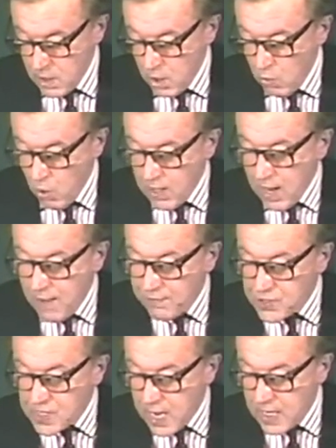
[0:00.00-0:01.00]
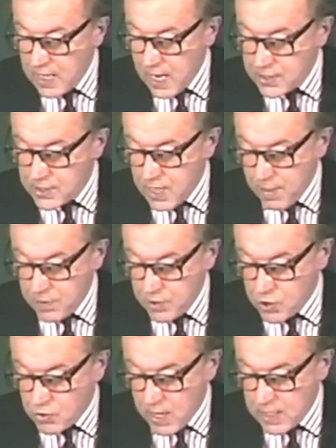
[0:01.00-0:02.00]
What I have said has
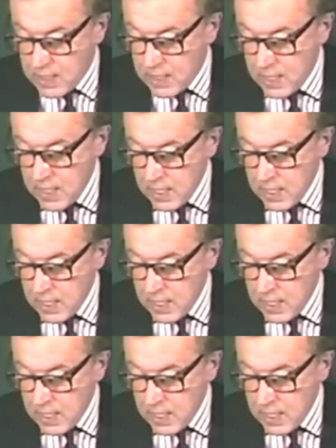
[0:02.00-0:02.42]
demonstrated